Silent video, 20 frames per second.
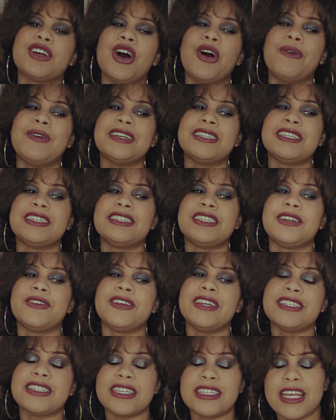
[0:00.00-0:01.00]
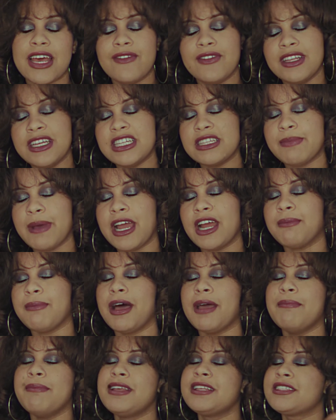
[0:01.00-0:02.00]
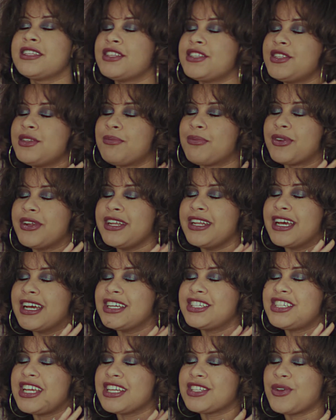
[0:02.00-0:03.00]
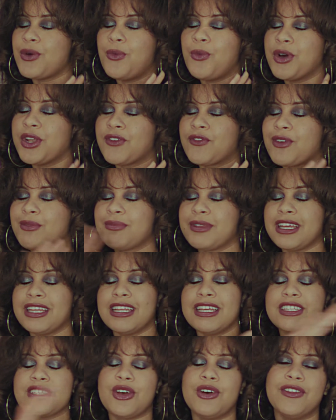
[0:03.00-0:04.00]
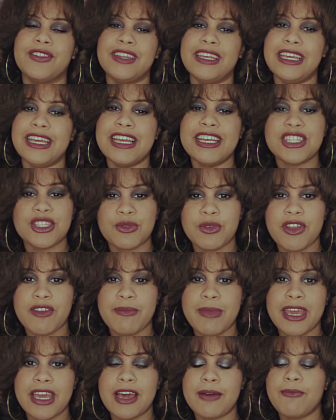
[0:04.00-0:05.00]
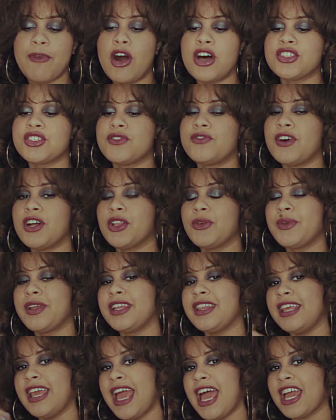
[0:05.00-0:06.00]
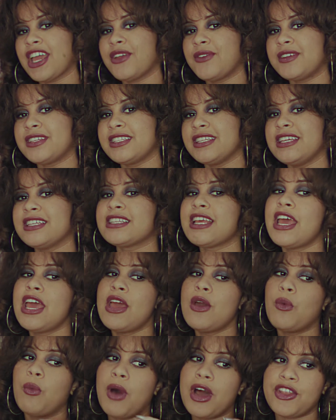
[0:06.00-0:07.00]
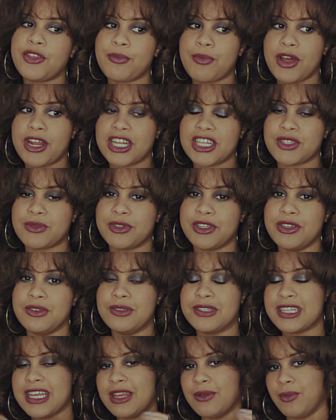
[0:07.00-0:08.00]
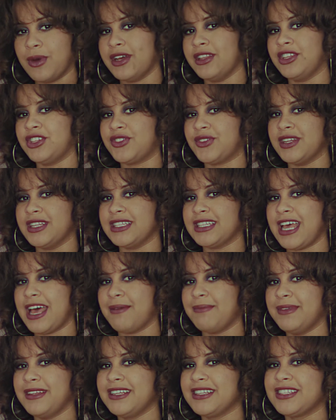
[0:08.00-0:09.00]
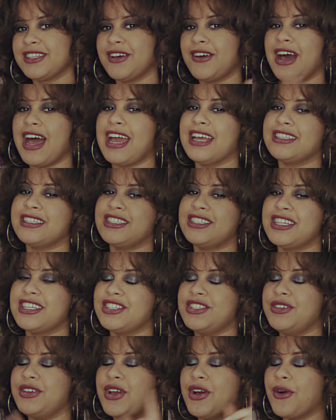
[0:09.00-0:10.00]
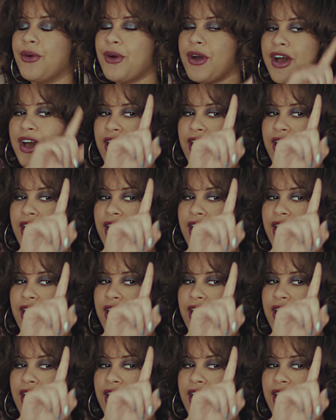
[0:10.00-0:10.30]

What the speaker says: always, the series is heavily inspired by Miss Sabrina. She has a wonderful playlist on the history of makeup, also following the accuracies, why the products were used, and why the trends happened. So I suggest you go